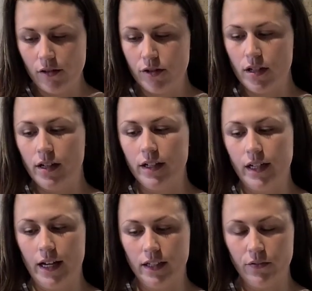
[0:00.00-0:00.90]
is done and
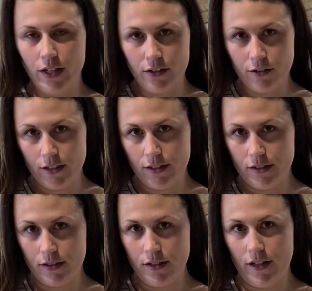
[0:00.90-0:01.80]
activating our yeast
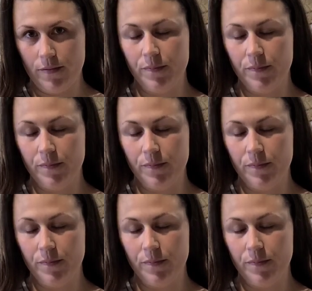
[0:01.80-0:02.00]
is done.